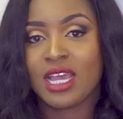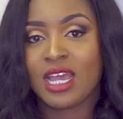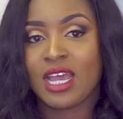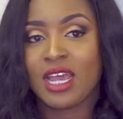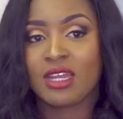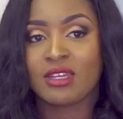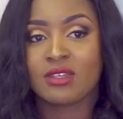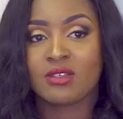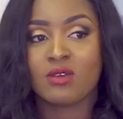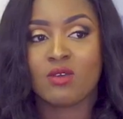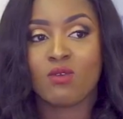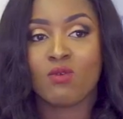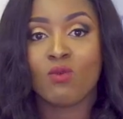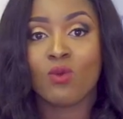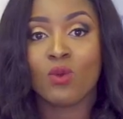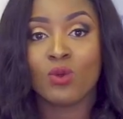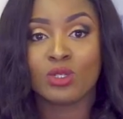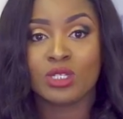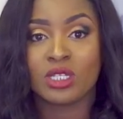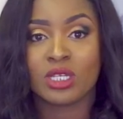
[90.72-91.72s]
and
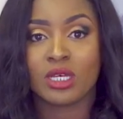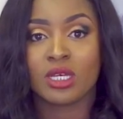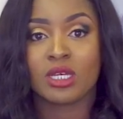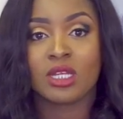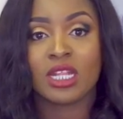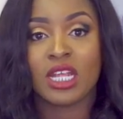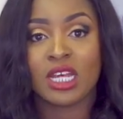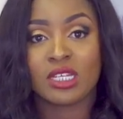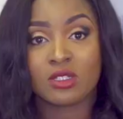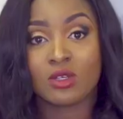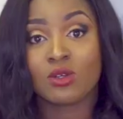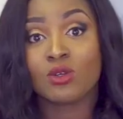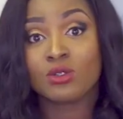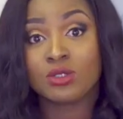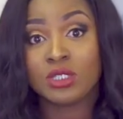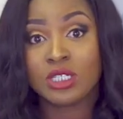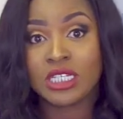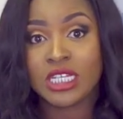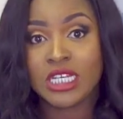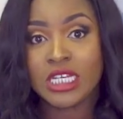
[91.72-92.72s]
water. That's all
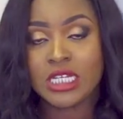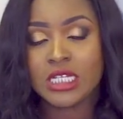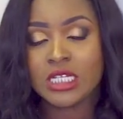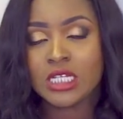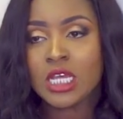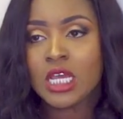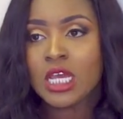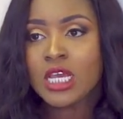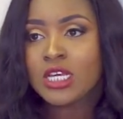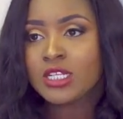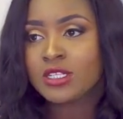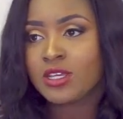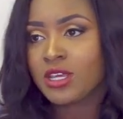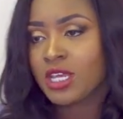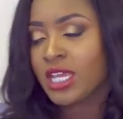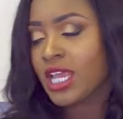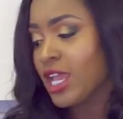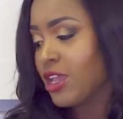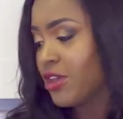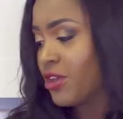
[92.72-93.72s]
you need. So you
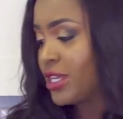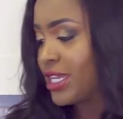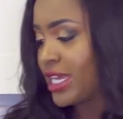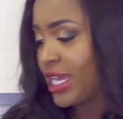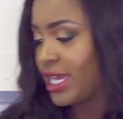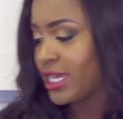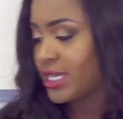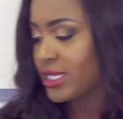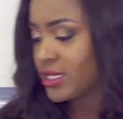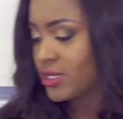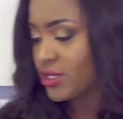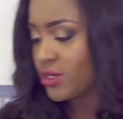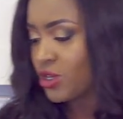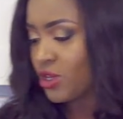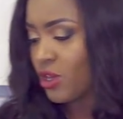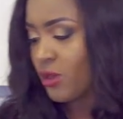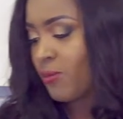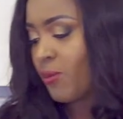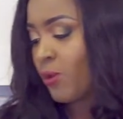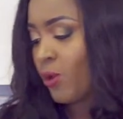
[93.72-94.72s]
get your dates,
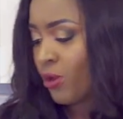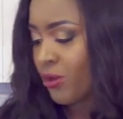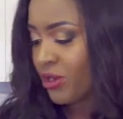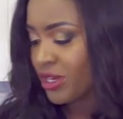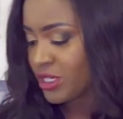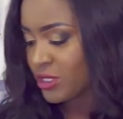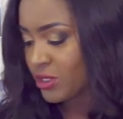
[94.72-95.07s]
you pour in